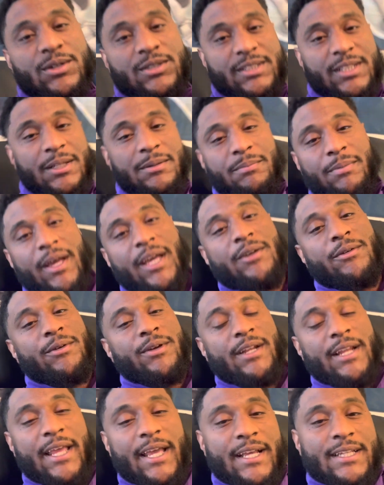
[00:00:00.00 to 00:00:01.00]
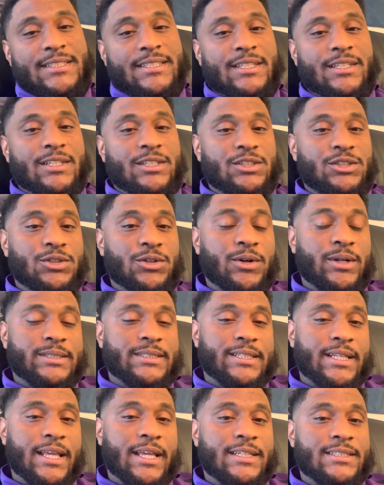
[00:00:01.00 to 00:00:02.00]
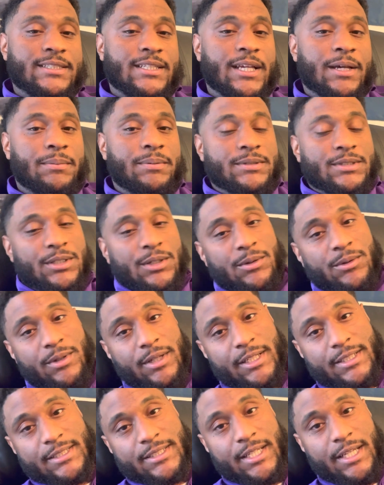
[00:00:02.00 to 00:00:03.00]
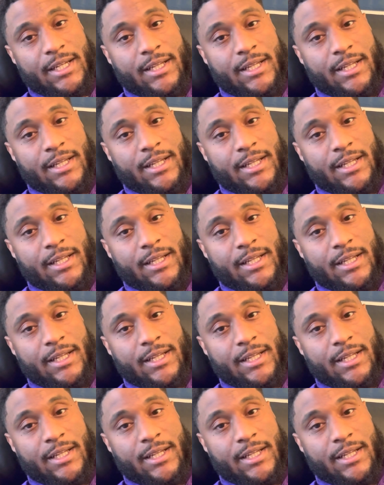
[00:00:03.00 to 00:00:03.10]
sit back, relax, and enjoy today's episode. Let's get